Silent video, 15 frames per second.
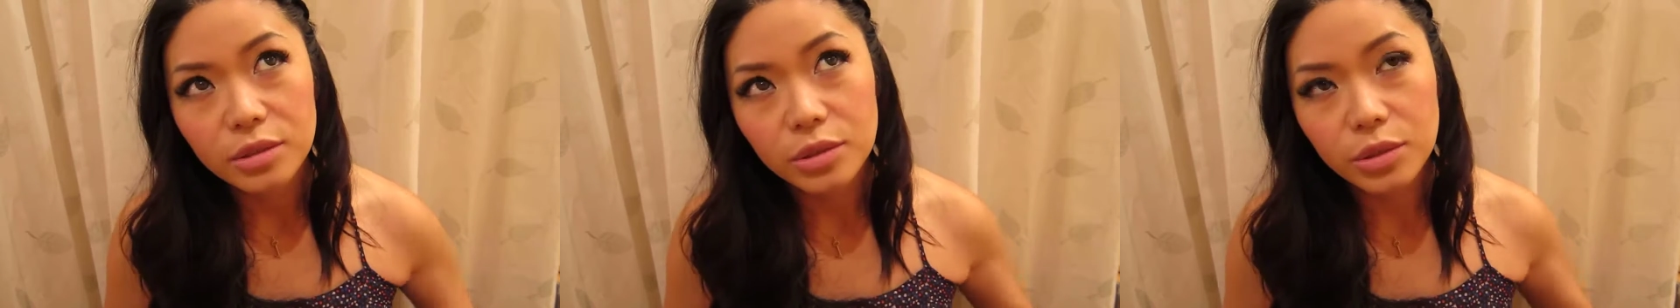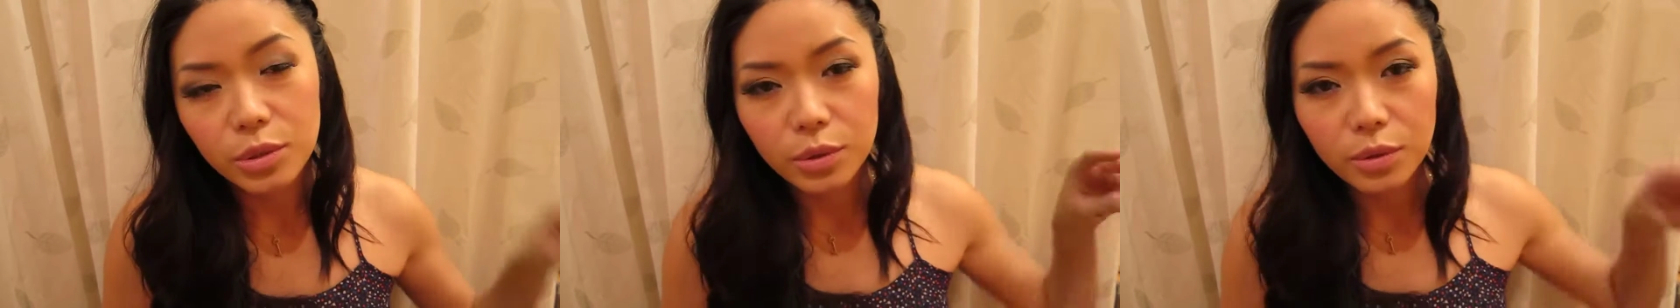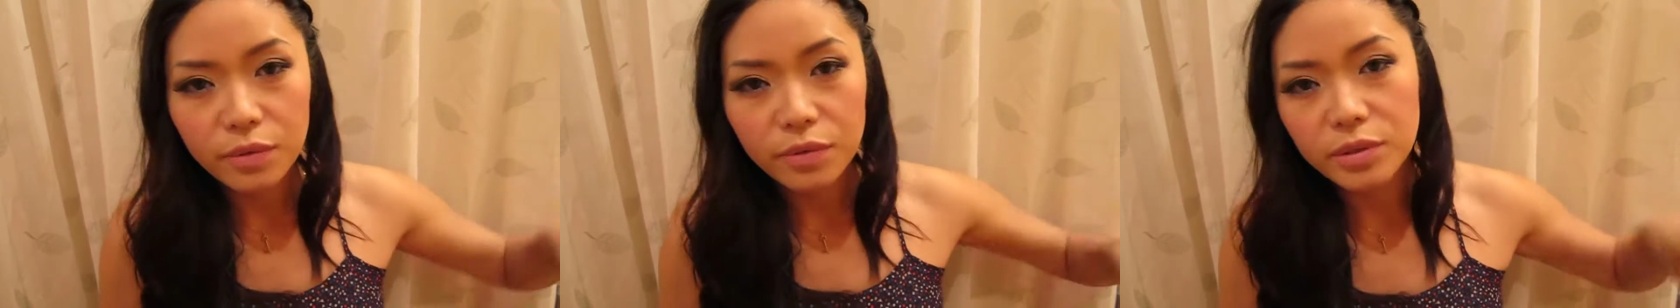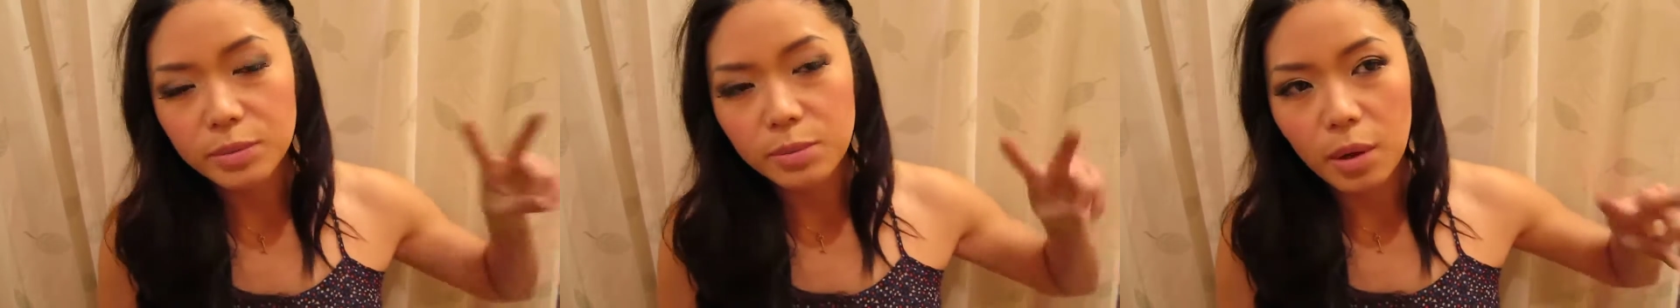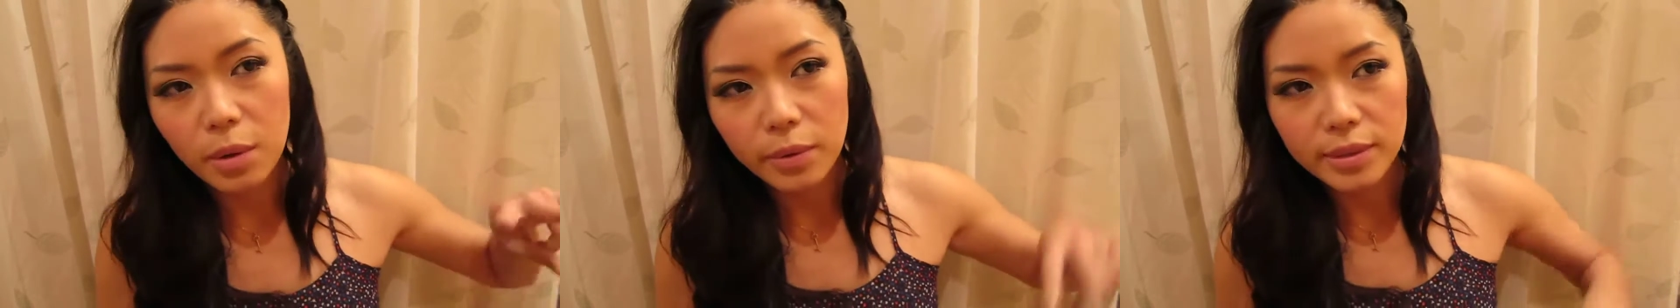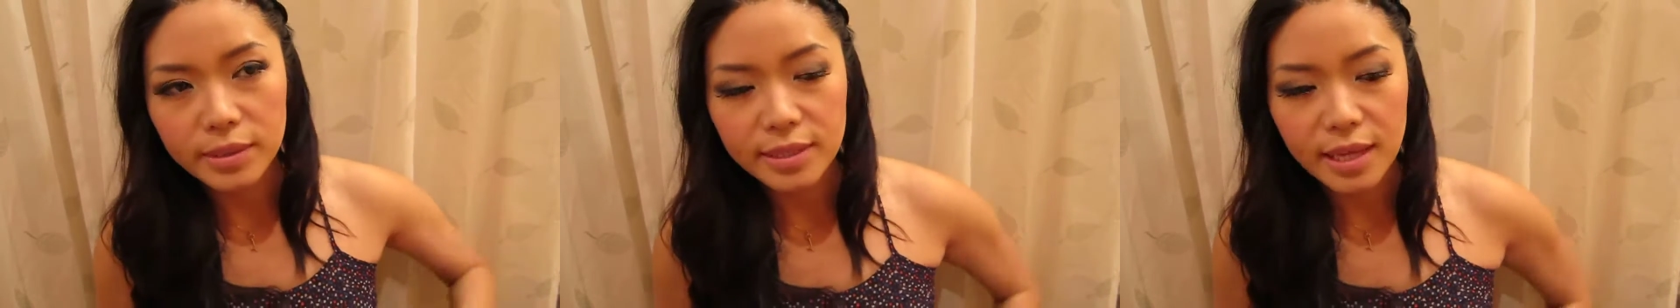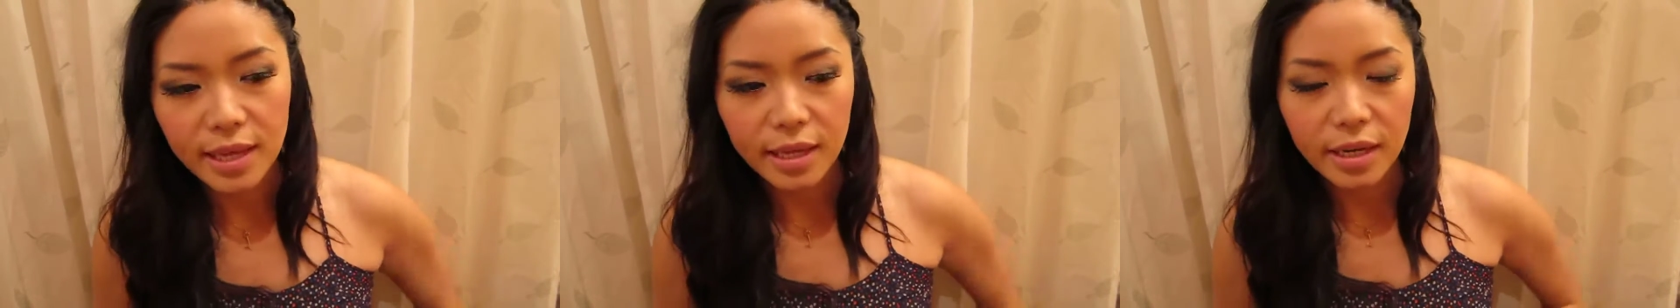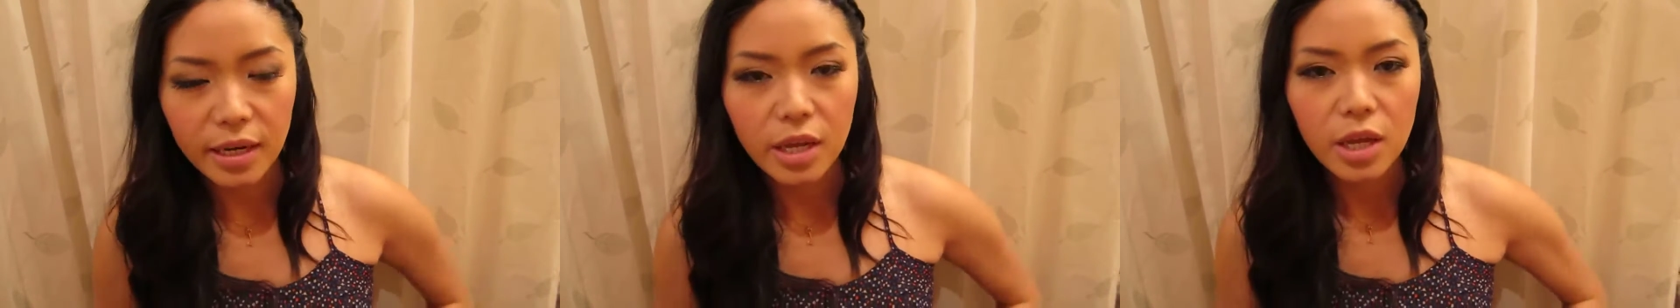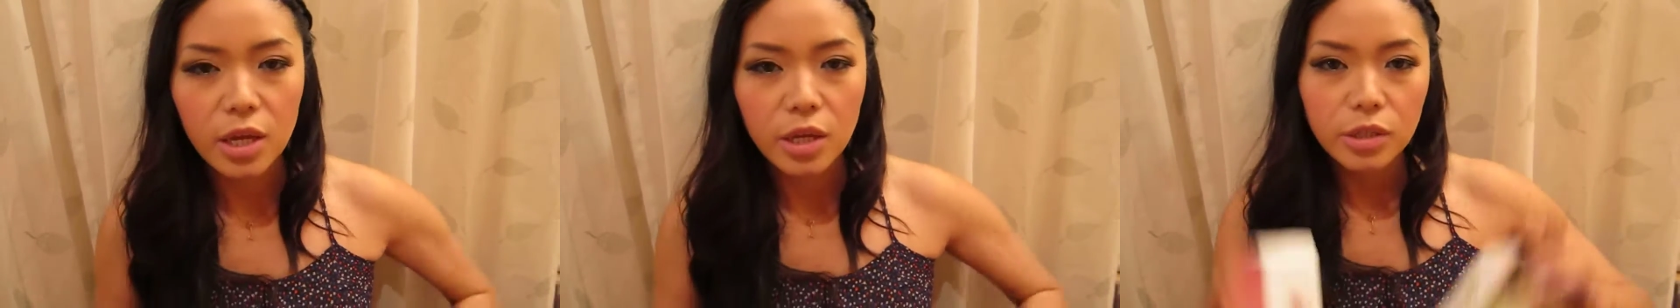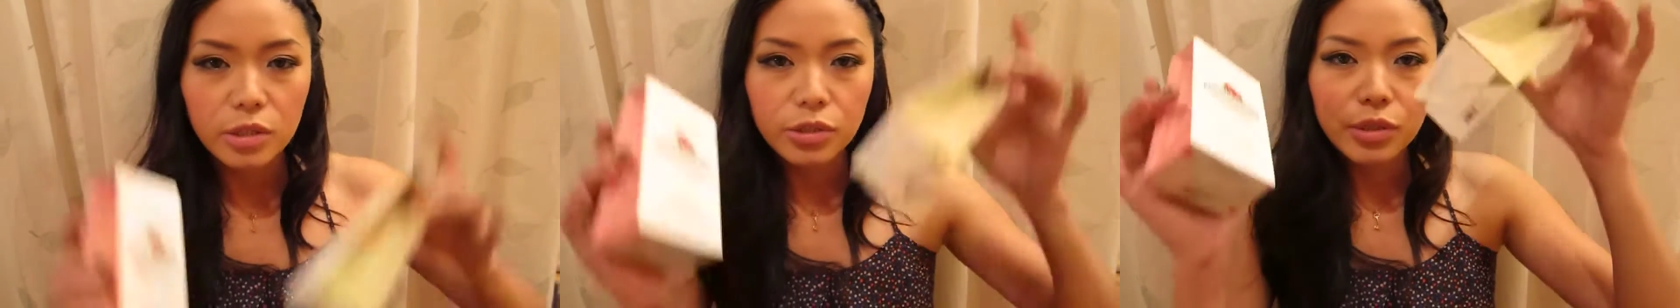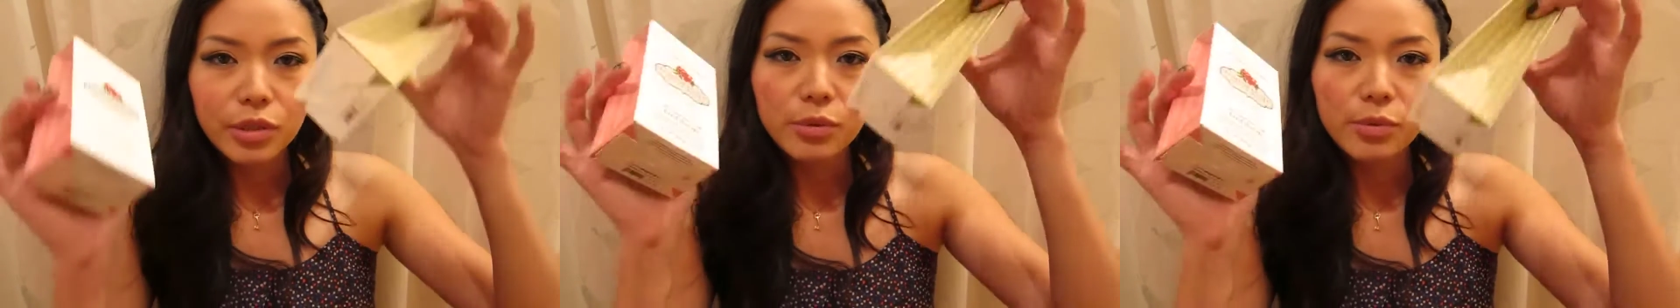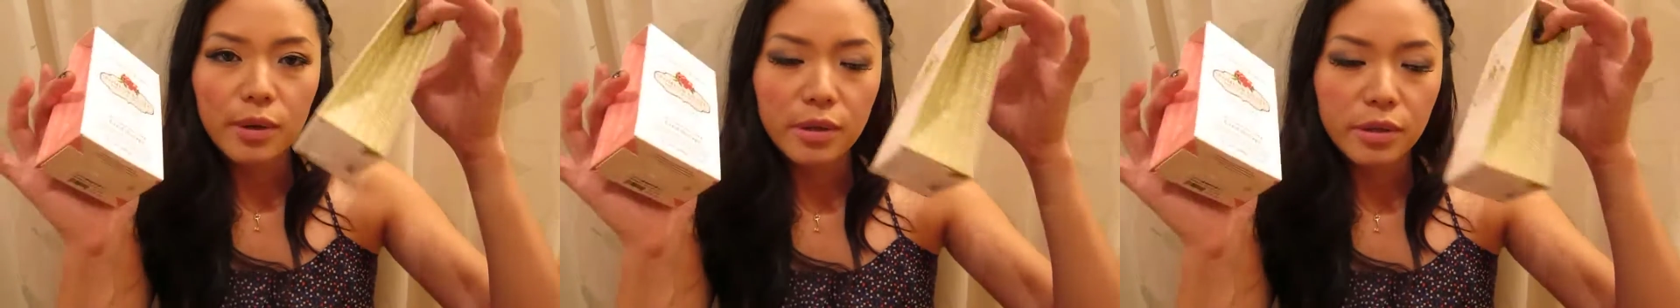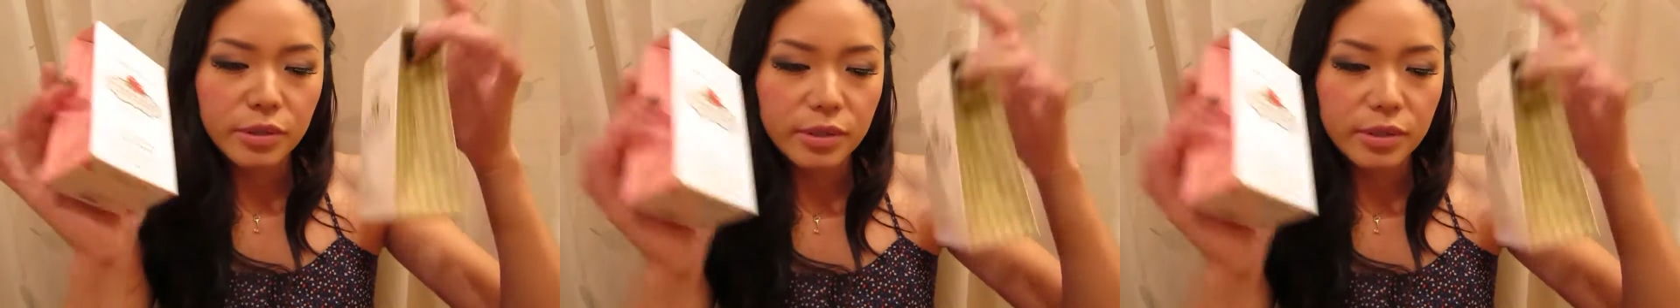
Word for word: two of the small ones and two regular